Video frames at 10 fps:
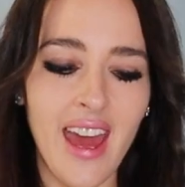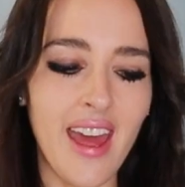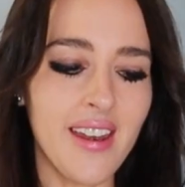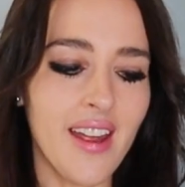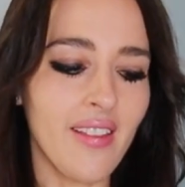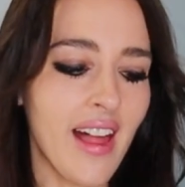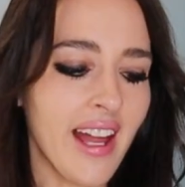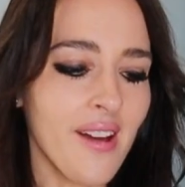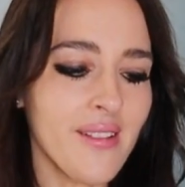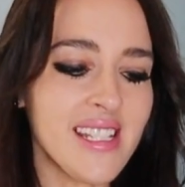And
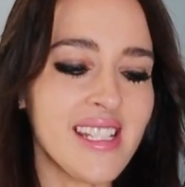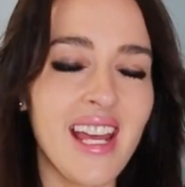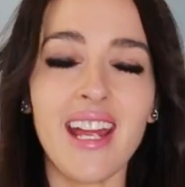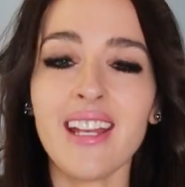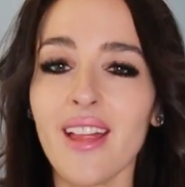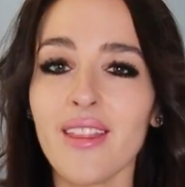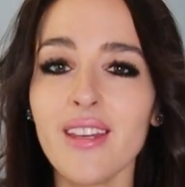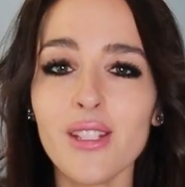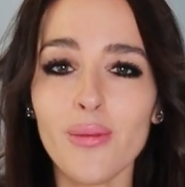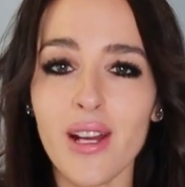like I was saying,
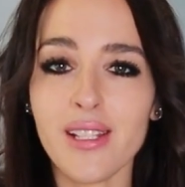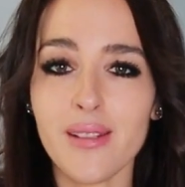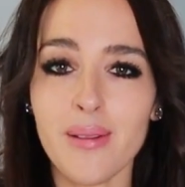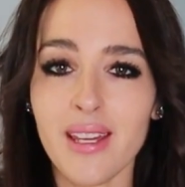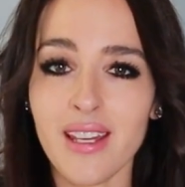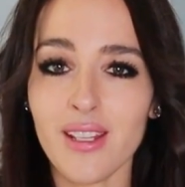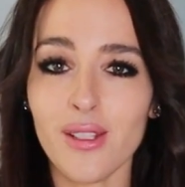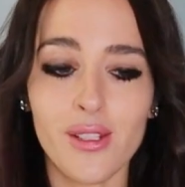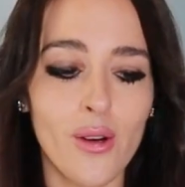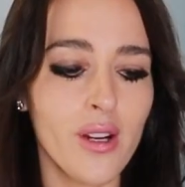this recipe
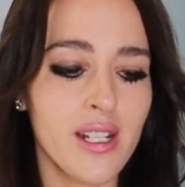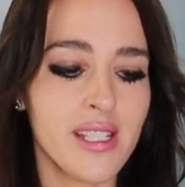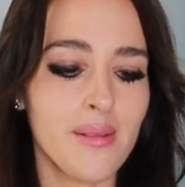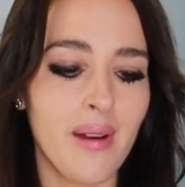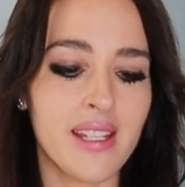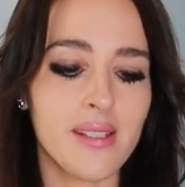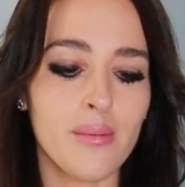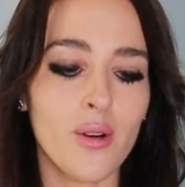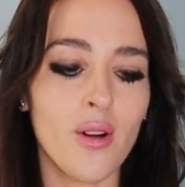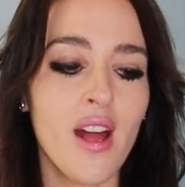is so
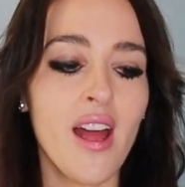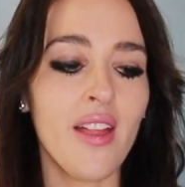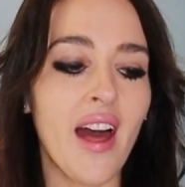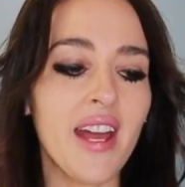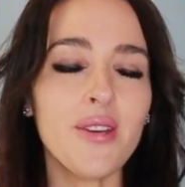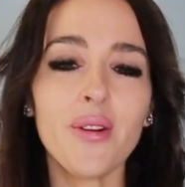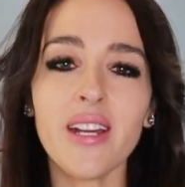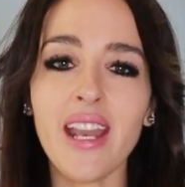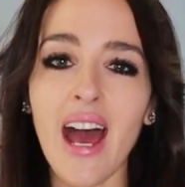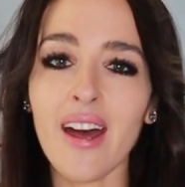customizable that you
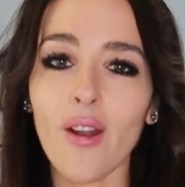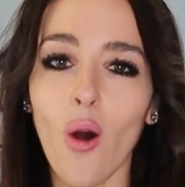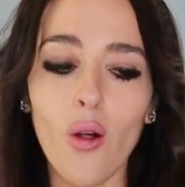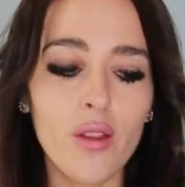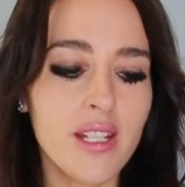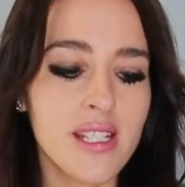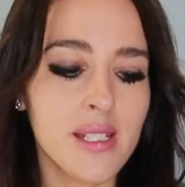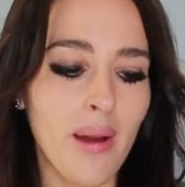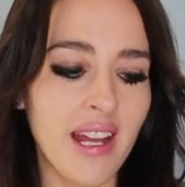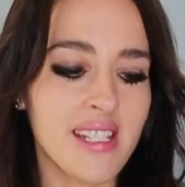can add all these
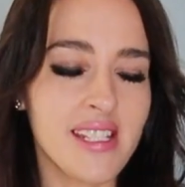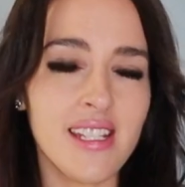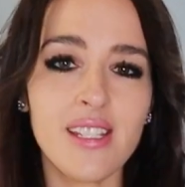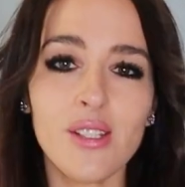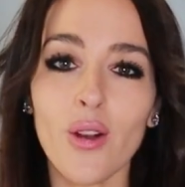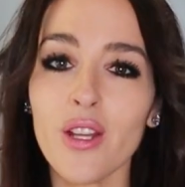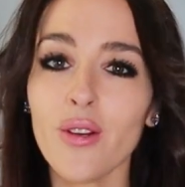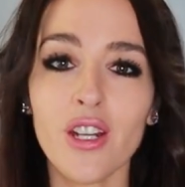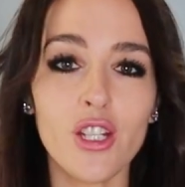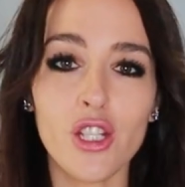spices or
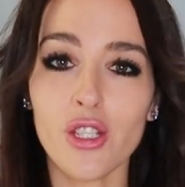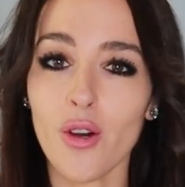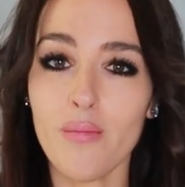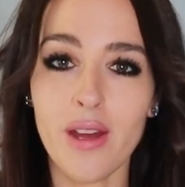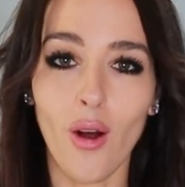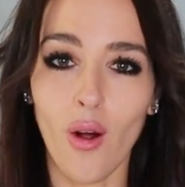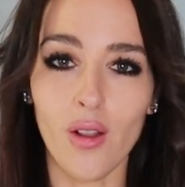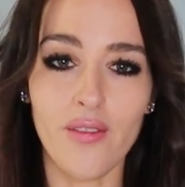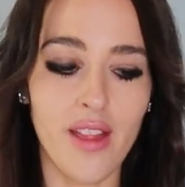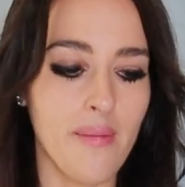you can just omit
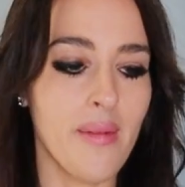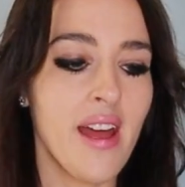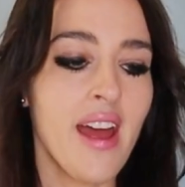all of them.